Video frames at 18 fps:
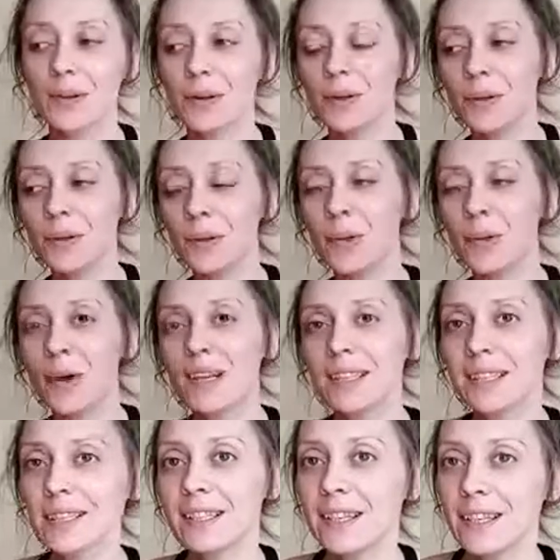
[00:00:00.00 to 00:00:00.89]
on
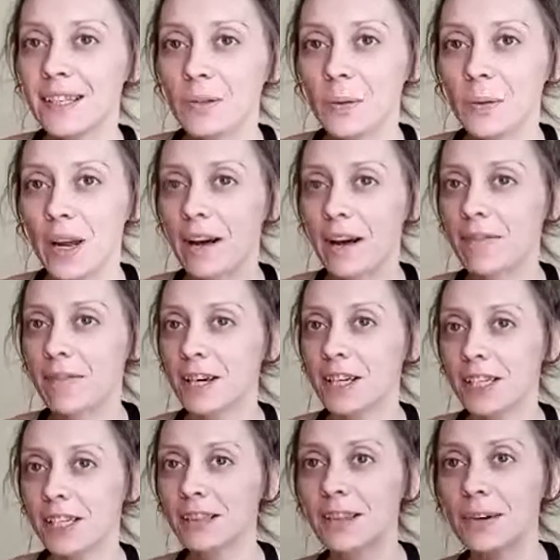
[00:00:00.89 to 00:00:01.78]
Wednesdays we have
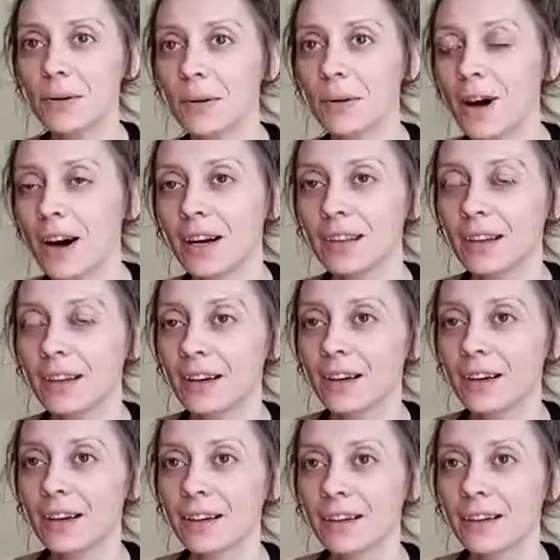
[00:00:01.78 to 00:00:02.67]
Ashtanga or Hatha?